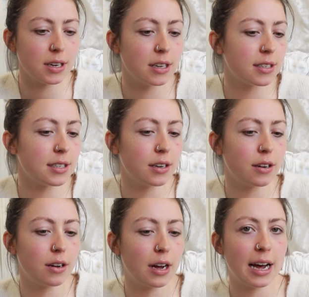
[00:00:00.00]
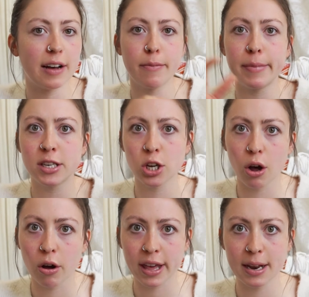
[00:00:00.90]
and so I haven't been
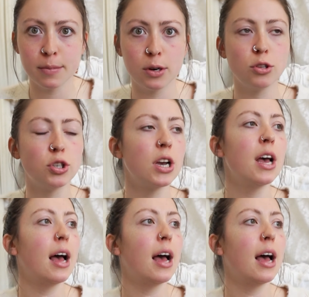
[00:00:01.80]
talking much